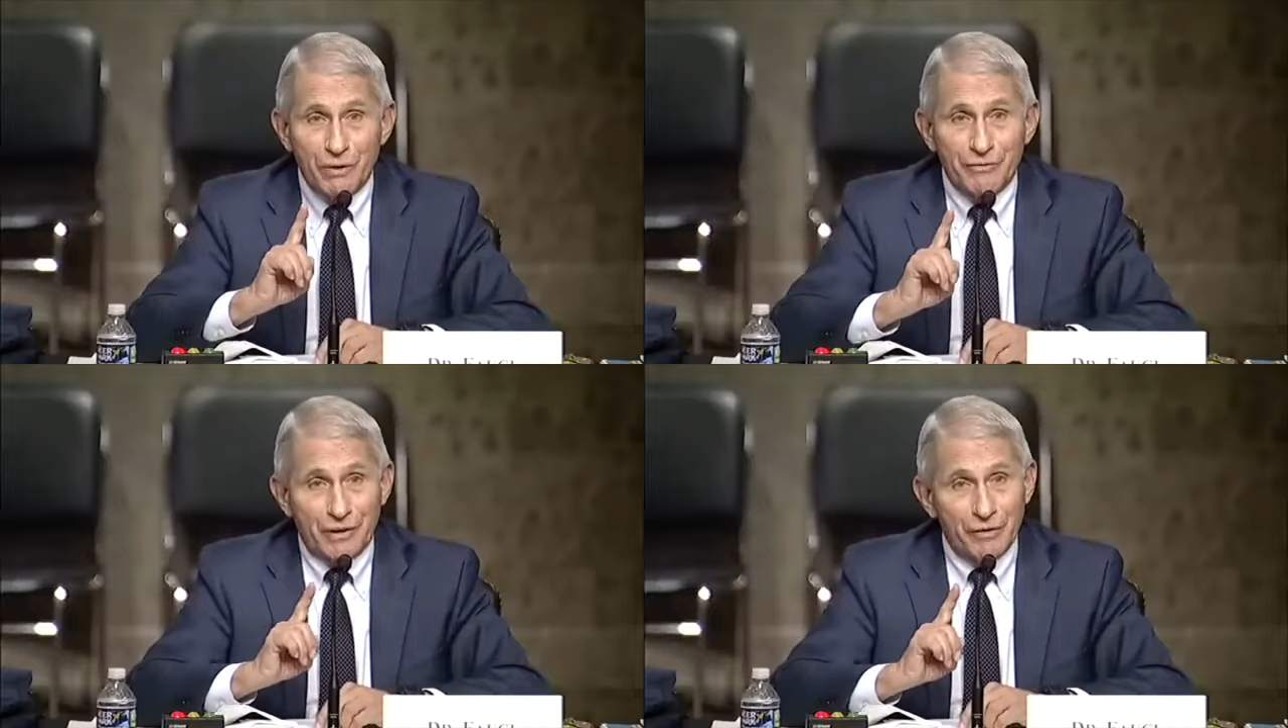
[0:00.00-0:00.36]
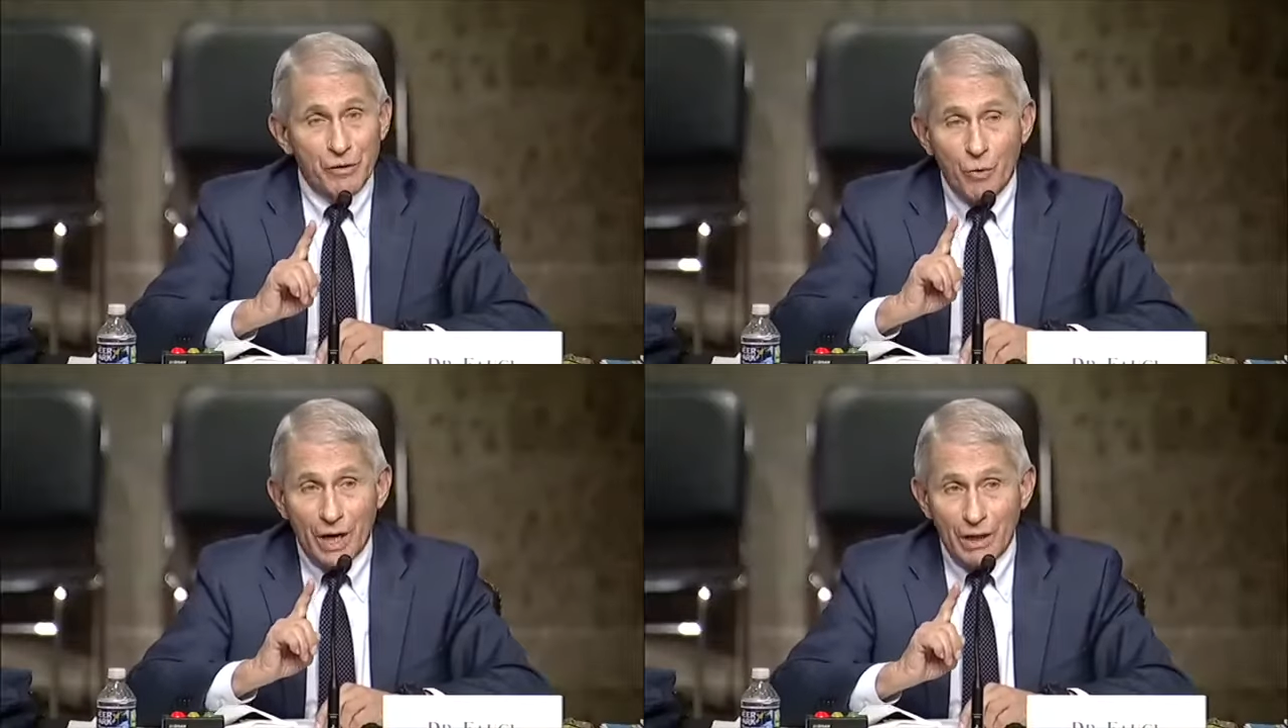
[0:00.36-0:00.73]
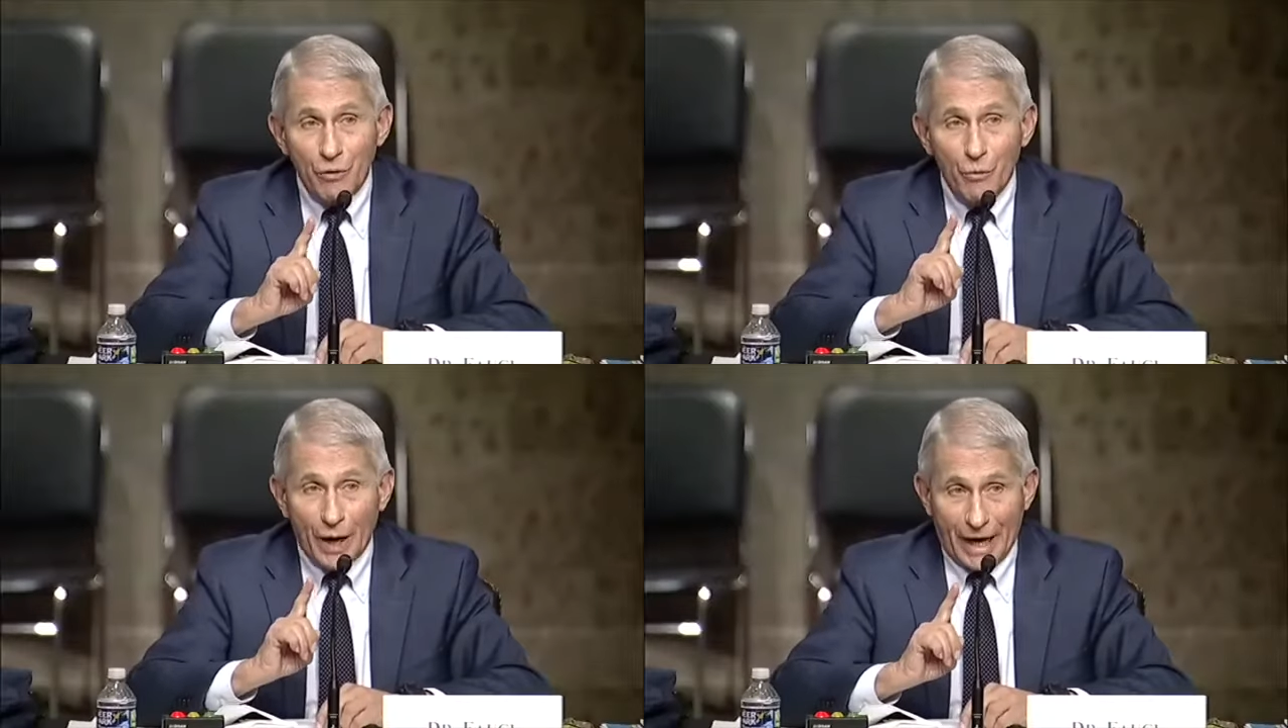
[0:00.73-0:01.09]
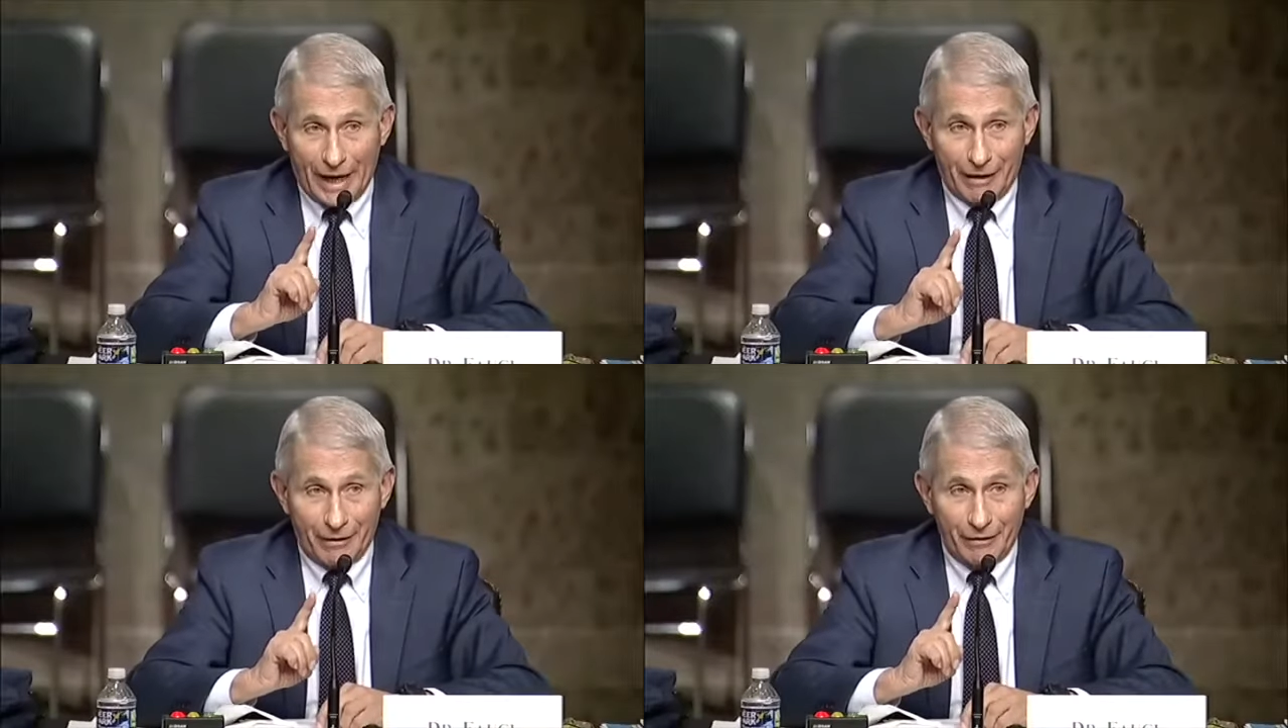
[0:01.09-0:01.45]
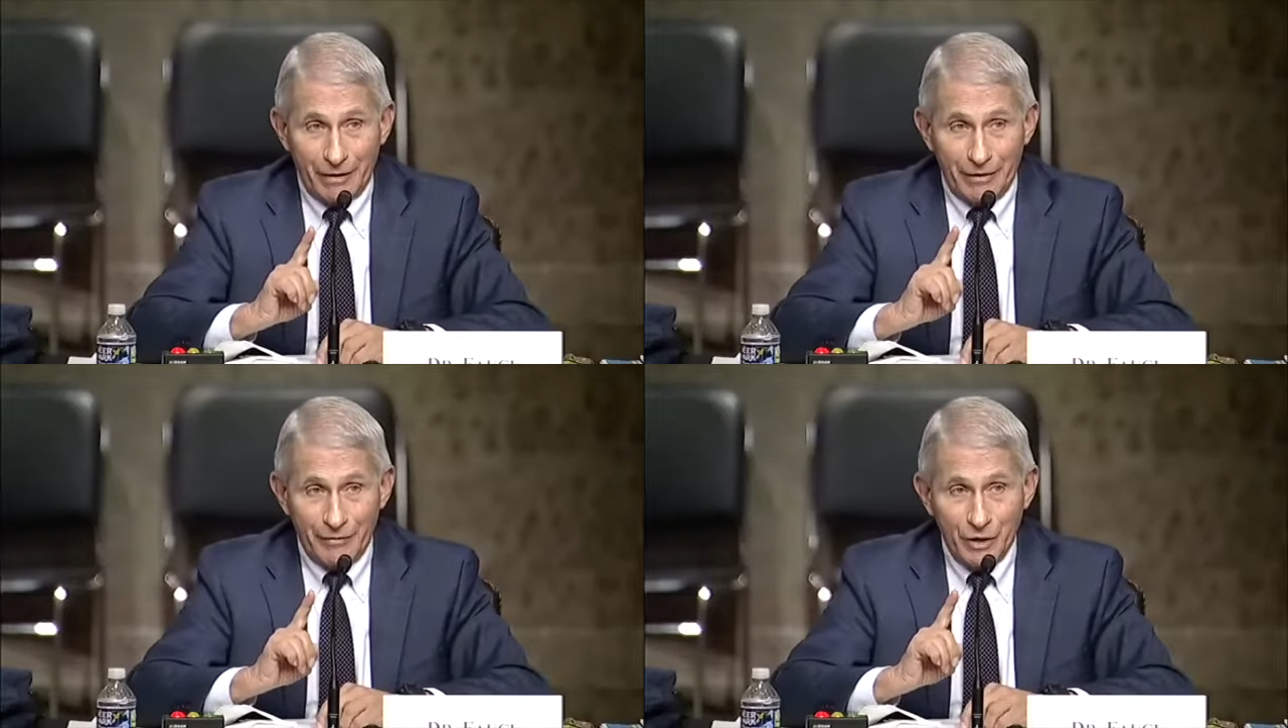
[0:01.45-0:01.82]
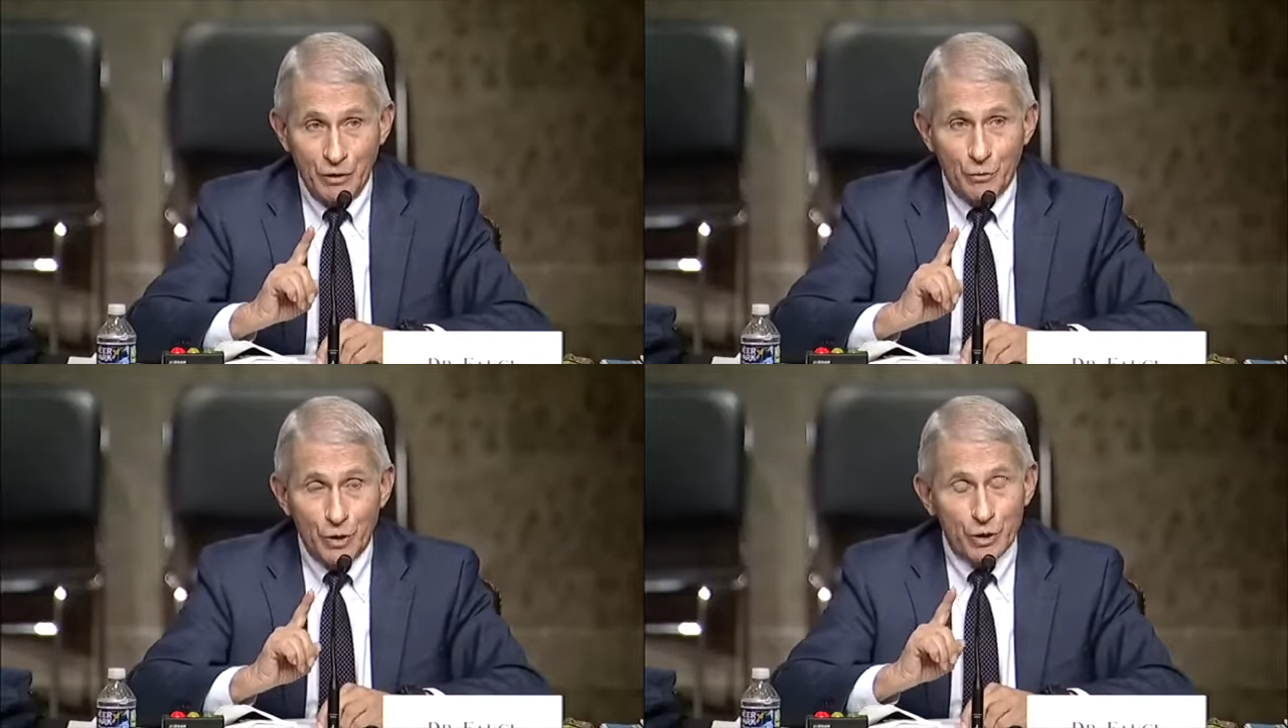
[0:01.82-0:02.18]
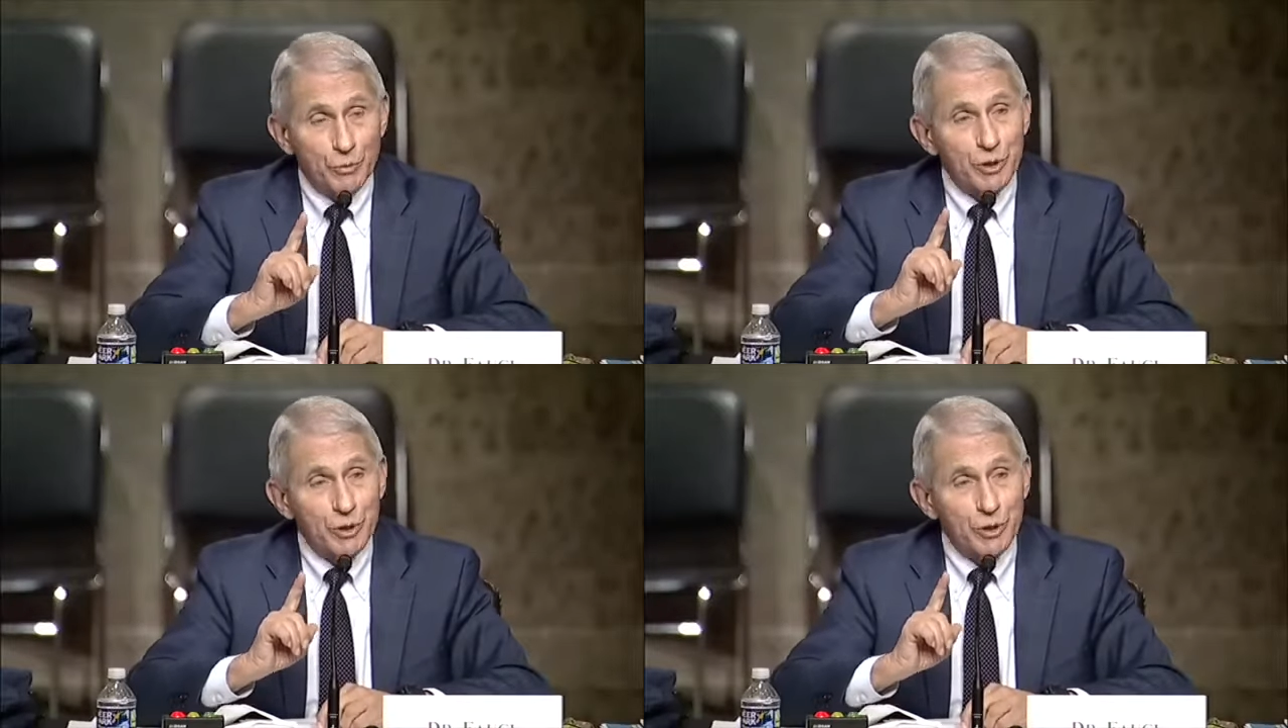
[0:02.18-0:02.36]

are very well aware. Your